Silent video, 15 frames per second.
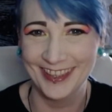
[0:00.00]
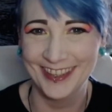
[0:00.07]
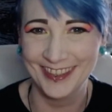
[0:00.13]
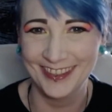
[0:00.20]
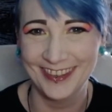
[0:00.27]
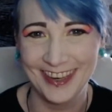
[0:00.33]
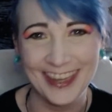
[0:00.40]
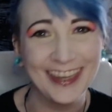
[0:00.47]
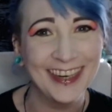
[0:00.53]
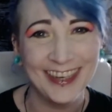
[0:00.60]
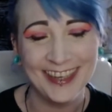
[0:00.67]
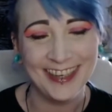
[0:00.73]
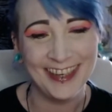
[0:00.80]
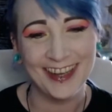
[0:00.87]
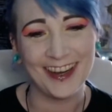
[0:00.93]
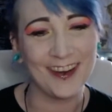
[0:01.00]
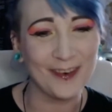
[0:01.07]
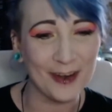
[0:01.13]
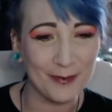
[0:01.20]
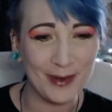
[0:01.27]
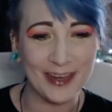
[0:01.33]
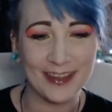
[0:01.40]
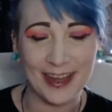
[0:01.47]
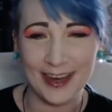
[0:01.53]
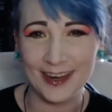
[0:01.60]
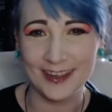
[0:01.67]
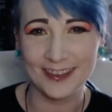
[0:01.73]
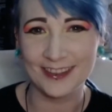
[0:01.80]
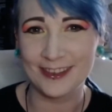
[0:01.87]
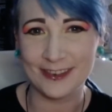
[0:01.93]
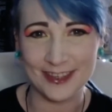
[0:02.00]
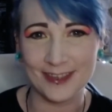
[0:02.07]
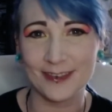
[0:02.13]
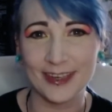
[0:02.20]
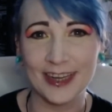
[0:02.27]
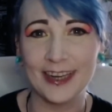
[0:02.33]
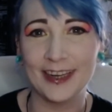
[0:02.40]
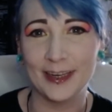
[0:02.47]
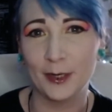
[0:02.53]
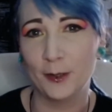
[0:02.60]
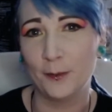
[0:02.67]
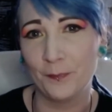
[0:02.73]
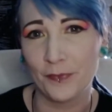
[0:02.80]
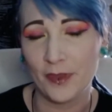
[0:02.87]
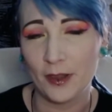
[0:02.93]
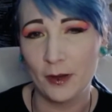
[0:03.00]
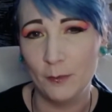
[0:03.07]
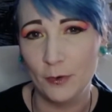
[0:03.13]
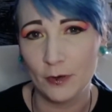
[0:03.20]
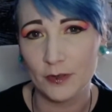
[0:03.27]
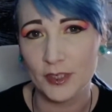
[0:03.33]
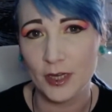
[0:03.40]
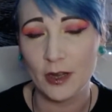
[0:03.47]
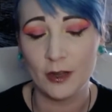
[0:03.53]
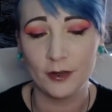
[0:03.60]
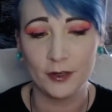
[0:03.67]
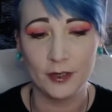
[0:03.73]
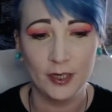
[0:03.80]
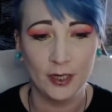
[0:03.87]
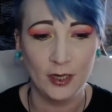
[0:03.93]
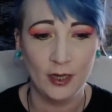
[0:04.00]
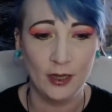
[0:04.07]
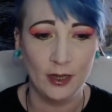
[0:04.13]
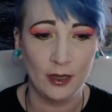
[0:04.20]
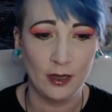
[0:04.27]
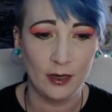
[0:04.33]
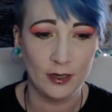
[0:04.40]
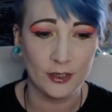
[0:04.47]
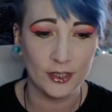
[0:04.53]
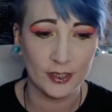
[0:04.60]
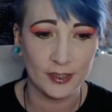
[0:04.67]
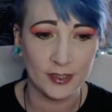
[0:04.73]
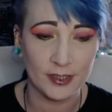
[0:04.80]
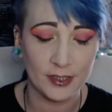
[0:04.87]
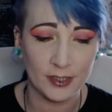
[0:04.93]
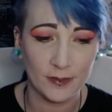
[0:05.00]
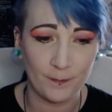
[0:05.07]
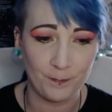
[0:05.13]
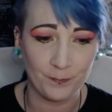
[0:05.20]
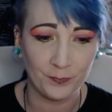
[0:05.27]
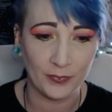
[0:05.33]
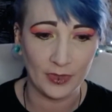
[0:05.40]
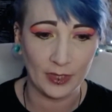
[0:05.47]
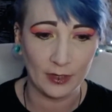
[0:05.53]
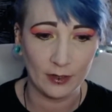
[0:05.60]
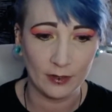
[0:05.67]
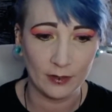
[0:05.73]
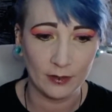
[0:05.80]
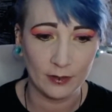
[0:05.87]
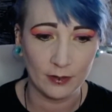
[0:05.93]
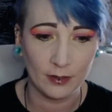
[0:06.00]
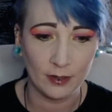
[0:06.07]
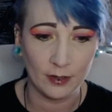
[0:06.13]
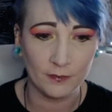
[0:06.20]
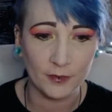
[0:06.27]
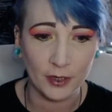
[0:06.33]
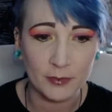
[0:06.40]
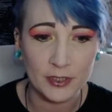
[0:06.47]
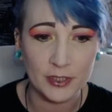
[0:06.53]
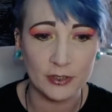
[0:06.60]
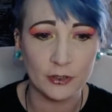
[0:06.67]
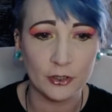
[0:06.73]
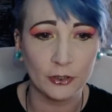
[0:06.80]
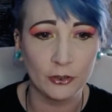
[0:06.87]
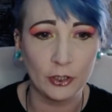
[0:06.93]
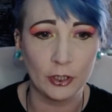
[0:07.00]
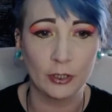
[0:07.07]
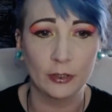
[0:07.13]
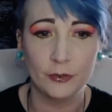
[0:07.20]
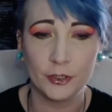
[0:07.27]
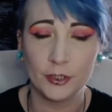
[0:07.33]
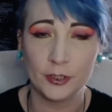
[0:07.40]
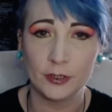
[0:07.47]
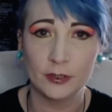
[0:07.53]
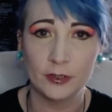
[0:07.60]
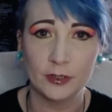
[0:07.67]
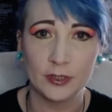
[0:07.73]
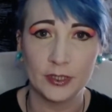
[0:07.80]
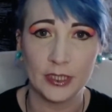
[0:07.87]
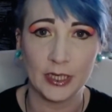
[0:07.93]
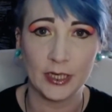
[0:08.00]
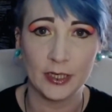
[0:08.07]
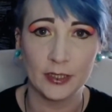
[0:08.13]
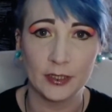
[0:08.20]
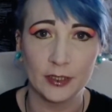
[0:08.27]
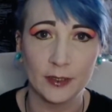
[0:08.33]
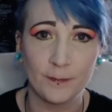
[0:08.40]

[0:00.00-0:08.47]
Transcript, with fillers: right? I want to make that crystal clear. I'm not done. I just, I've come to the conclusion that